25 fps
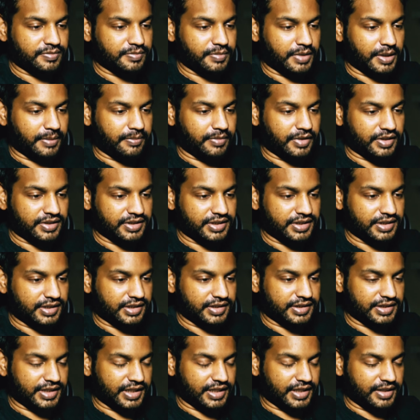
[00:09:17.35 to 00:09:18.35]
by pressing the
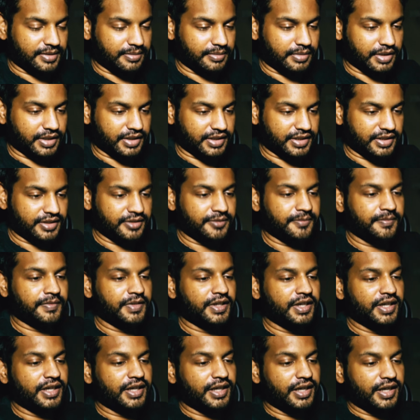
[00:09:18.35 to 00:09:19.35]
center button
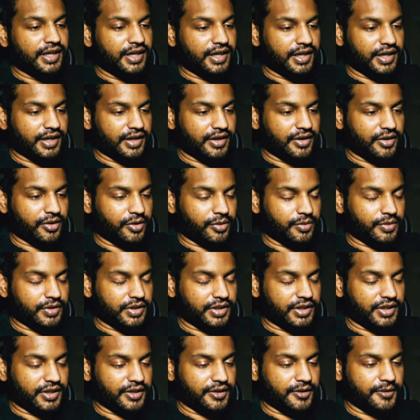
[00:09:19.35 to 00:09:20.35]
over
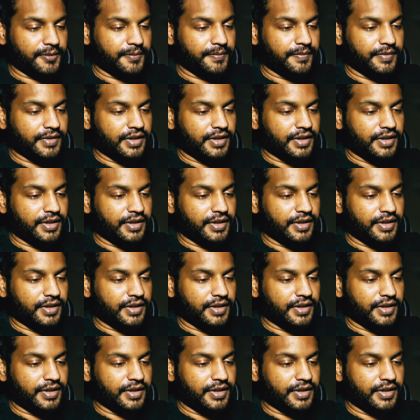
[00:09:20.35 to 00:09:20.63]
here.